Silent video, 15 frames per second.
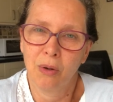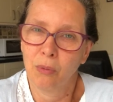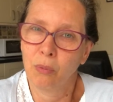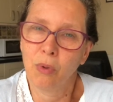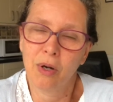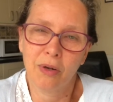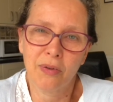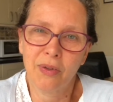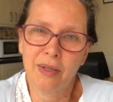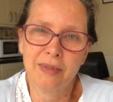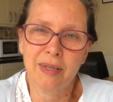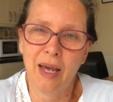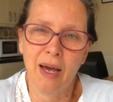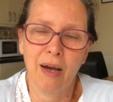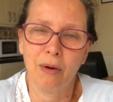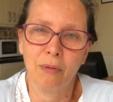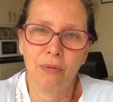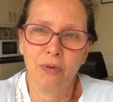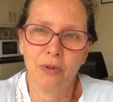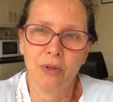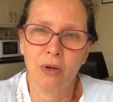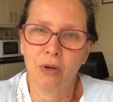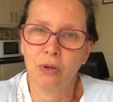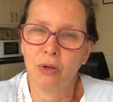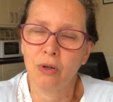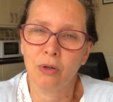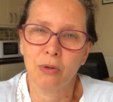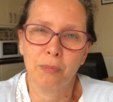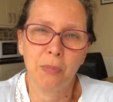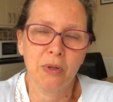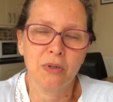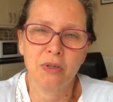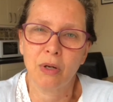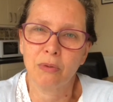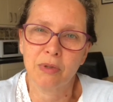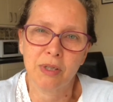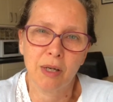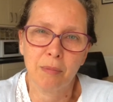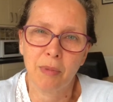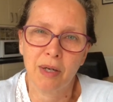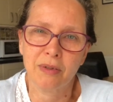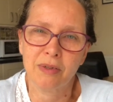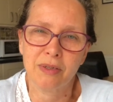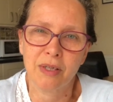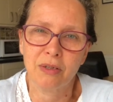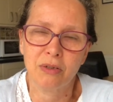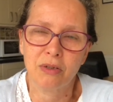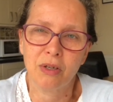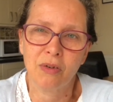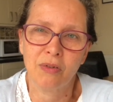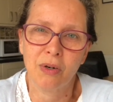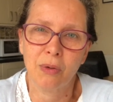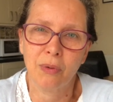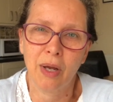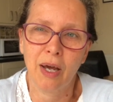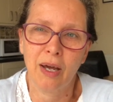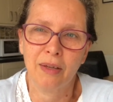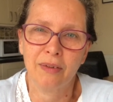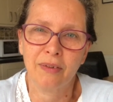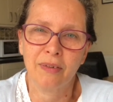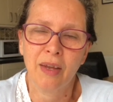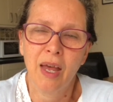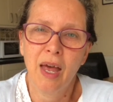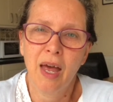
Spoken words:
work this out for your good, but don't take matters into your own hands.